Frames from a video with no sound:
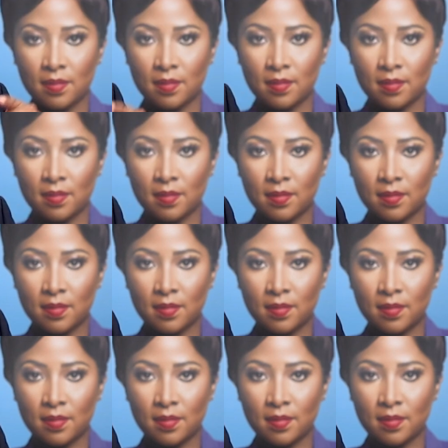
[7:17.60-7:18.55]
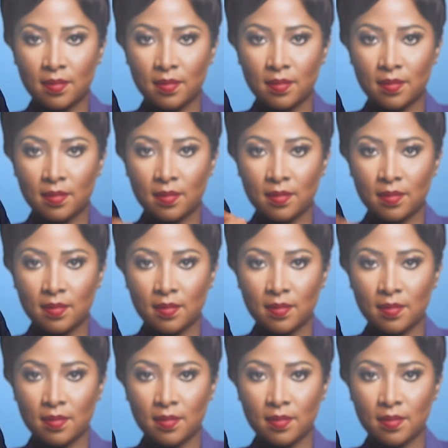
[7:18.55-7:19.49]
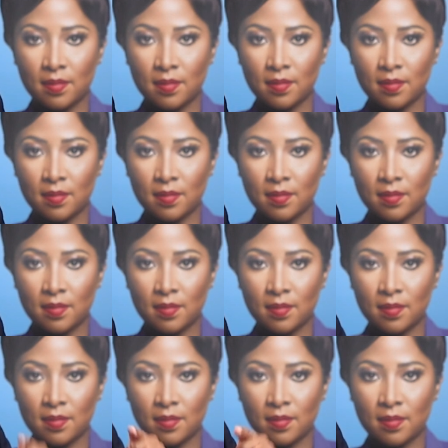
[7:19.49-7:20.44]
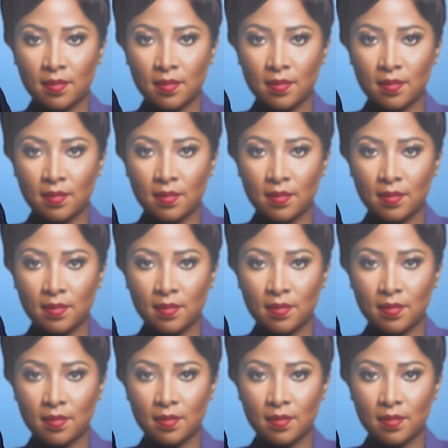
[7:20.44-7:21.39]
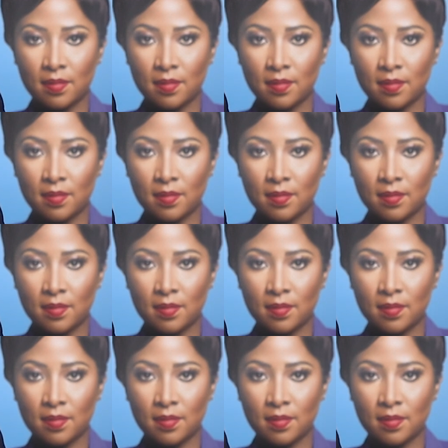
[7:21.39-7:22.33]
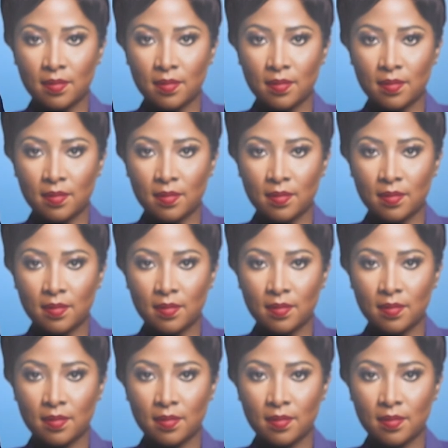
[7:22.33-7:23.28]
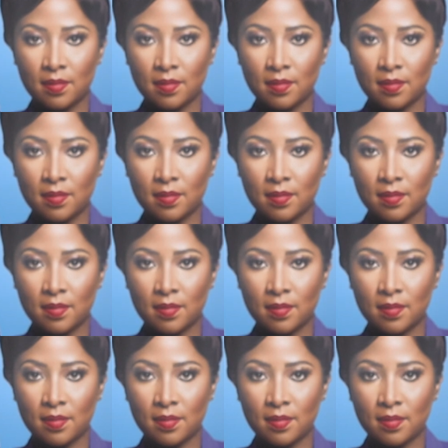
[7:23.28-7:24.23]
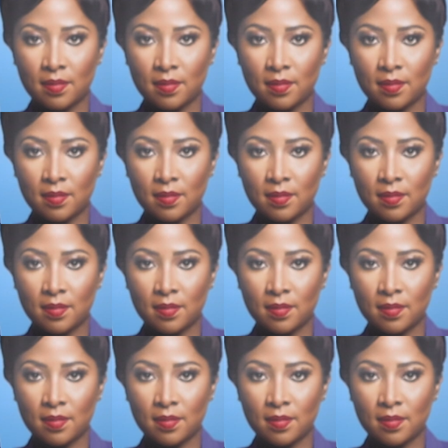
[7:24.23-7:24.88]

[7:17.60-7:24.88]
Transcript: (silent)